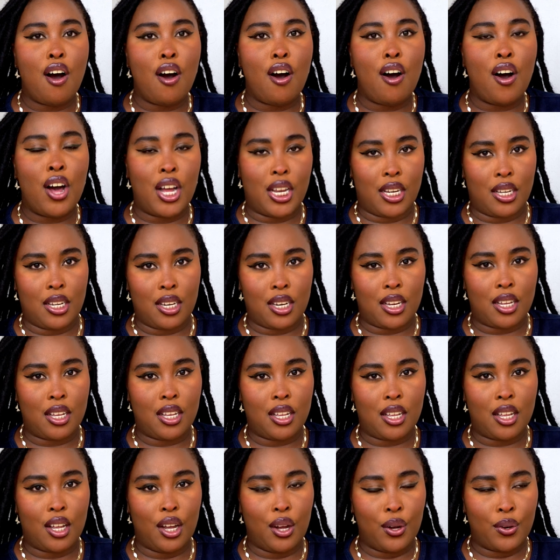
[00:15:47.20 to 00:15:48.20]
on.
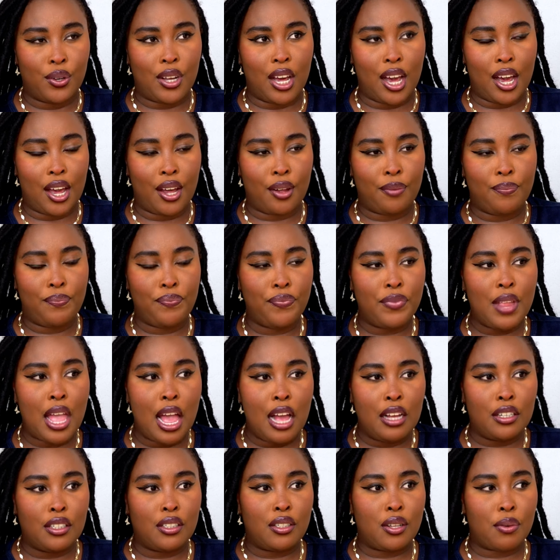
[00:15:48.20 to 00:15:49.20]
Okay?
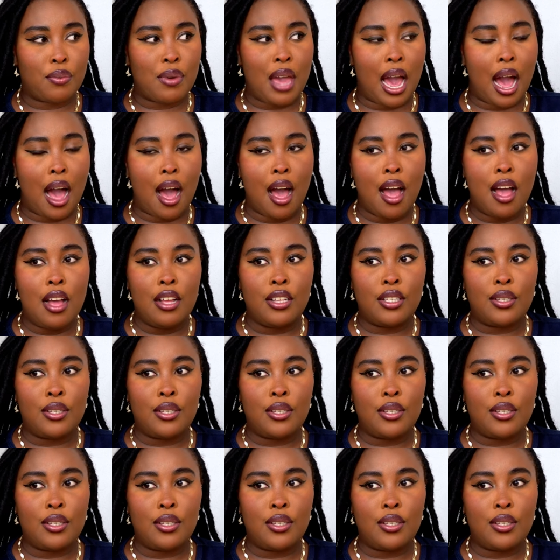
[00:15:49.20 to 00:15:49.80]
So yeah.